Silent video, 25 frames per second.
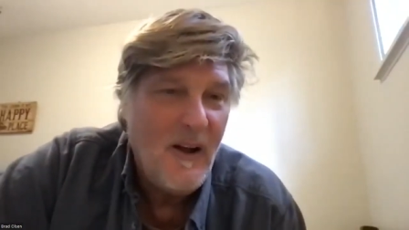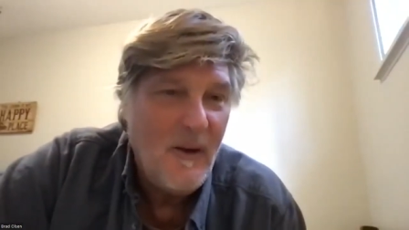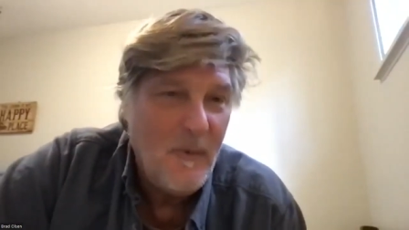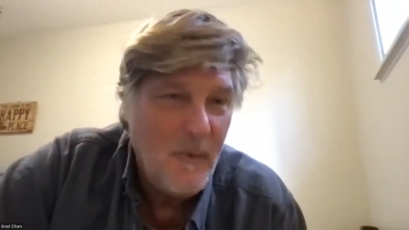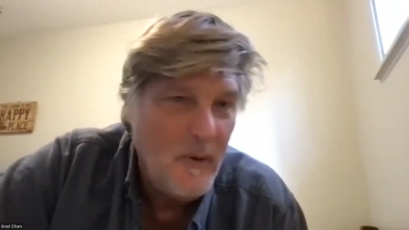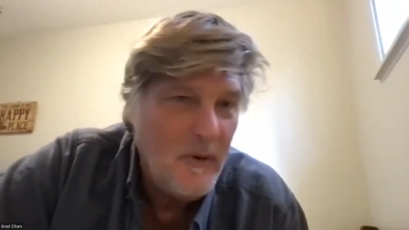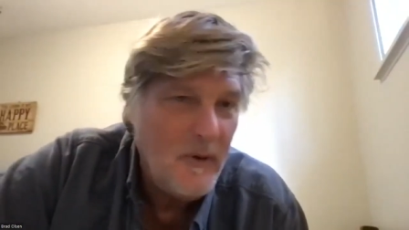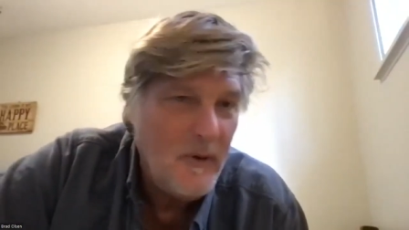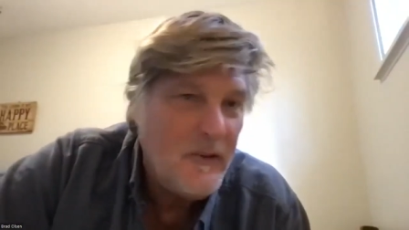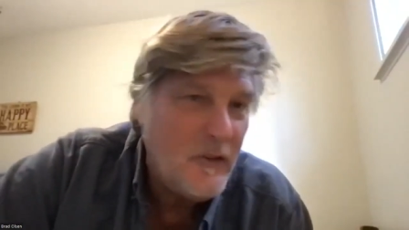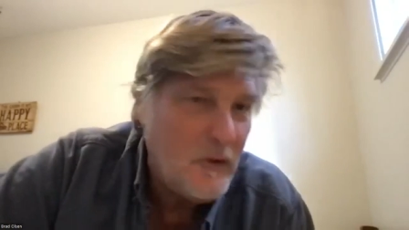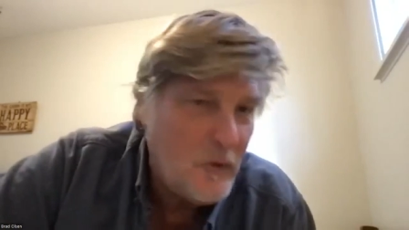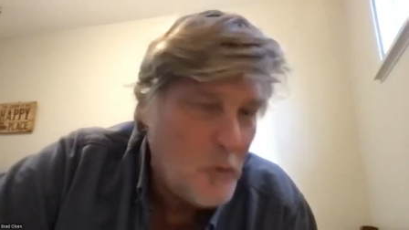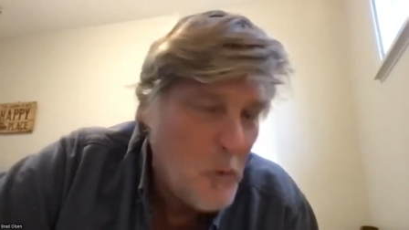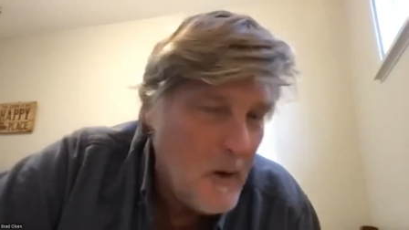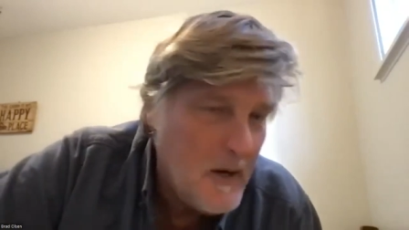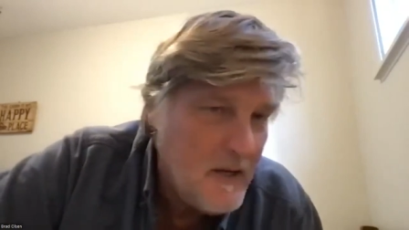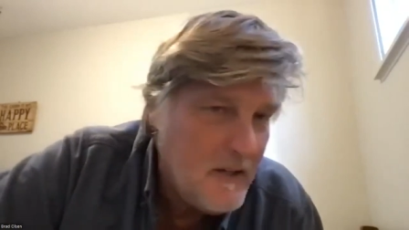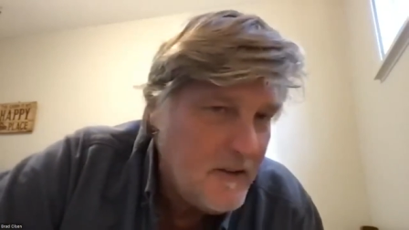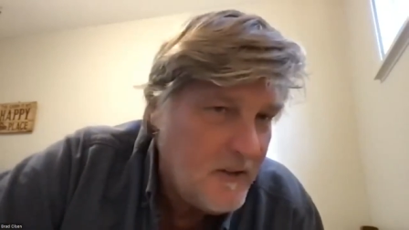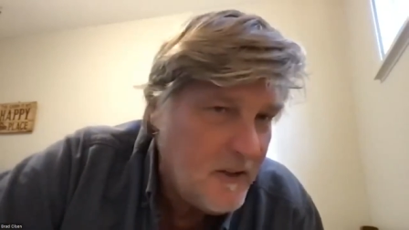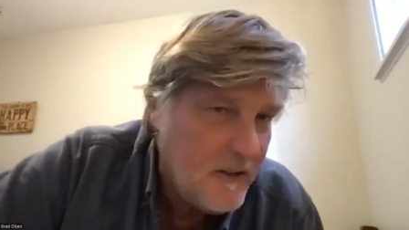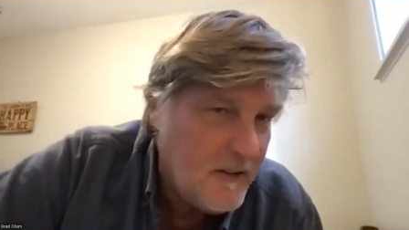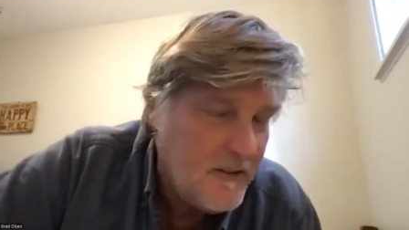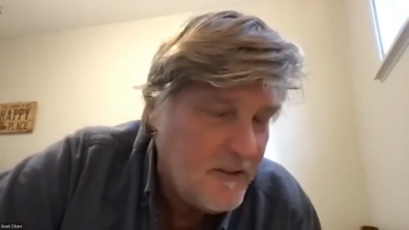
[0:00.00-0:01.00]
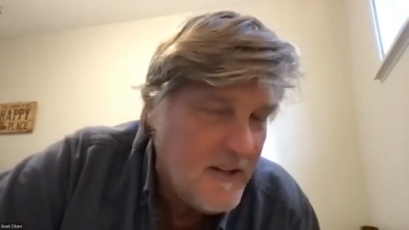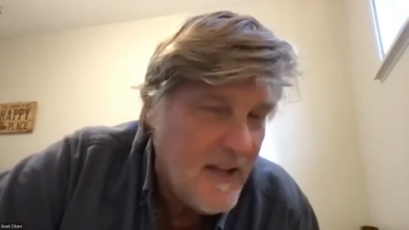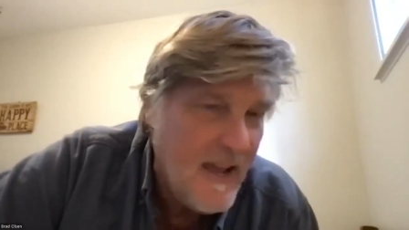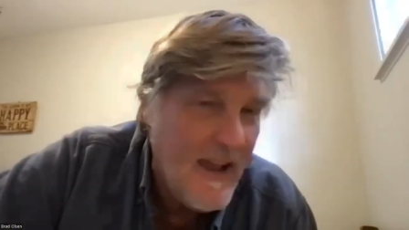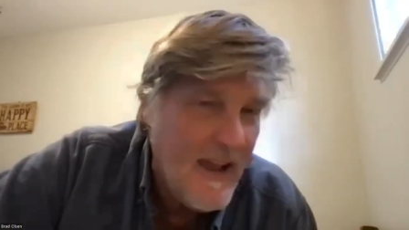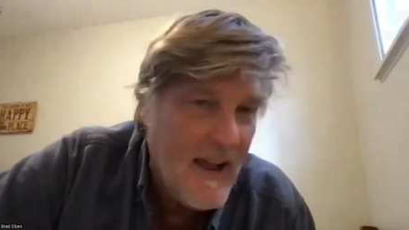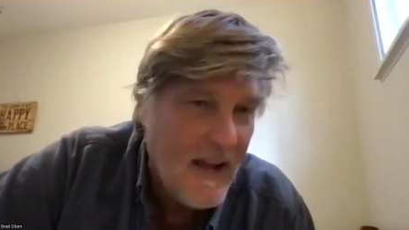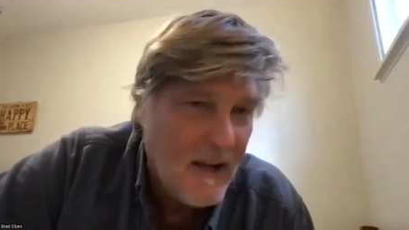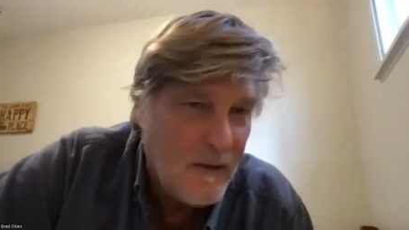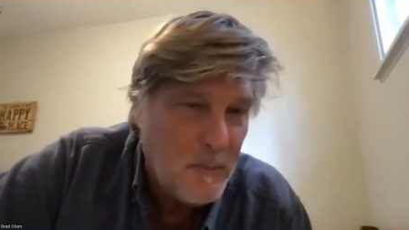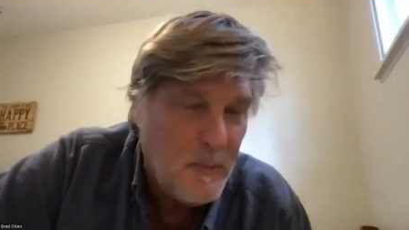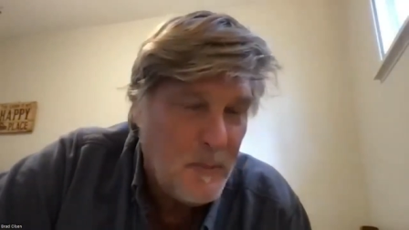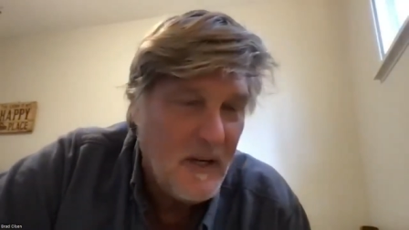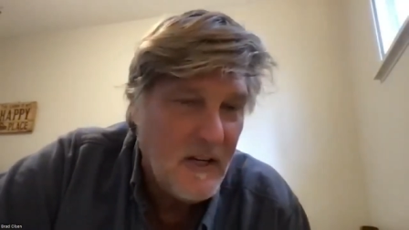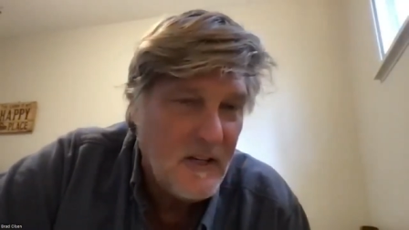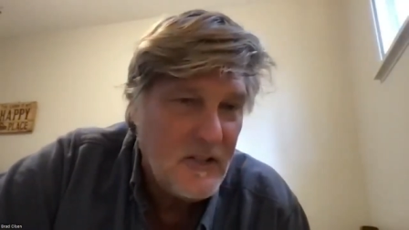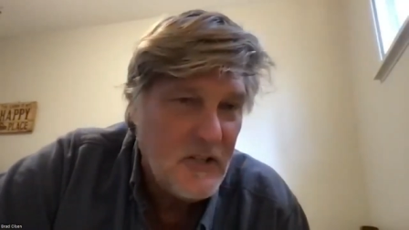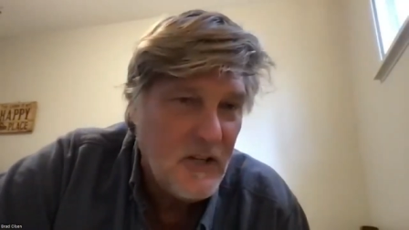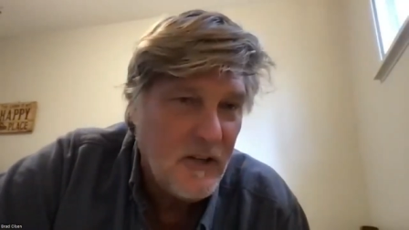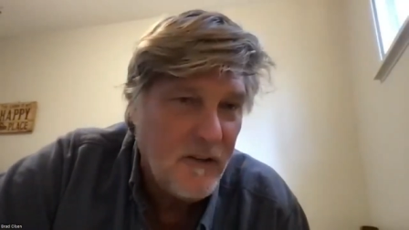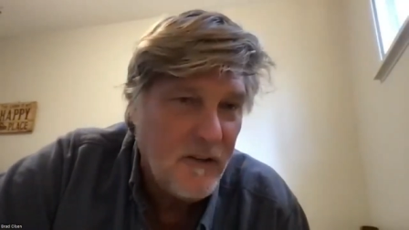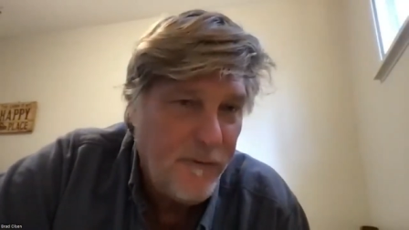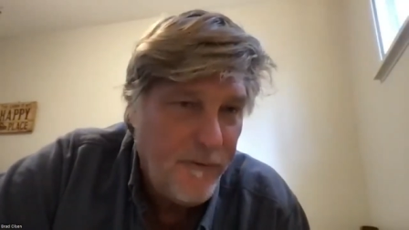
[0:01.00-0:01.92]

it was a 26 day expedition,